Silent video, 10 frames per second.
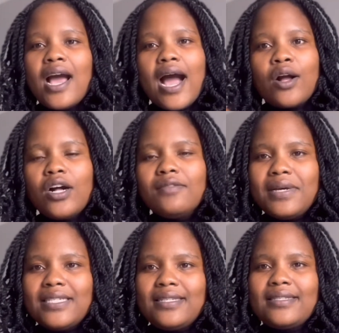I called
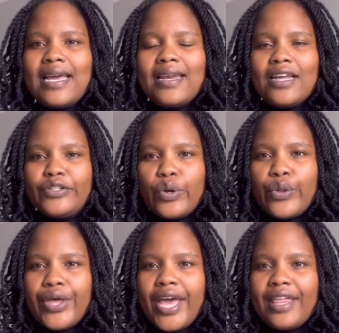my sister and I
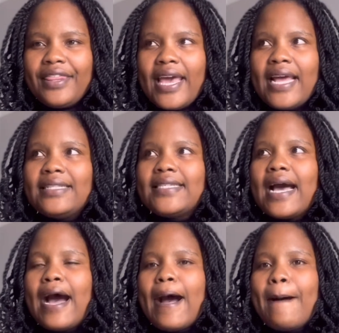told her that
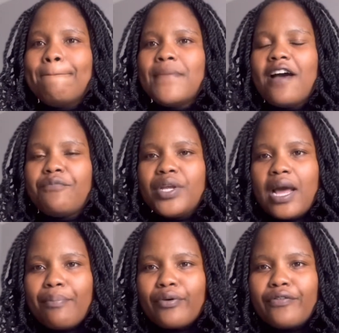I've been
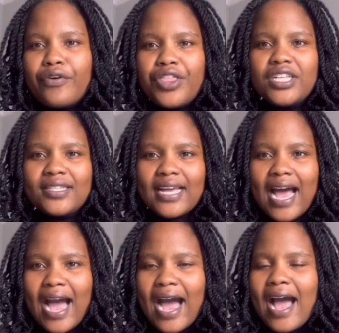approved for this
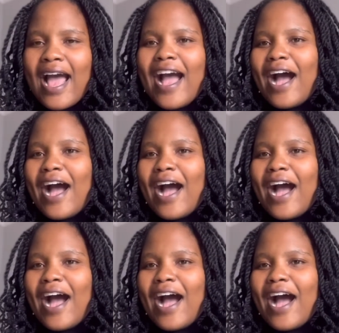car.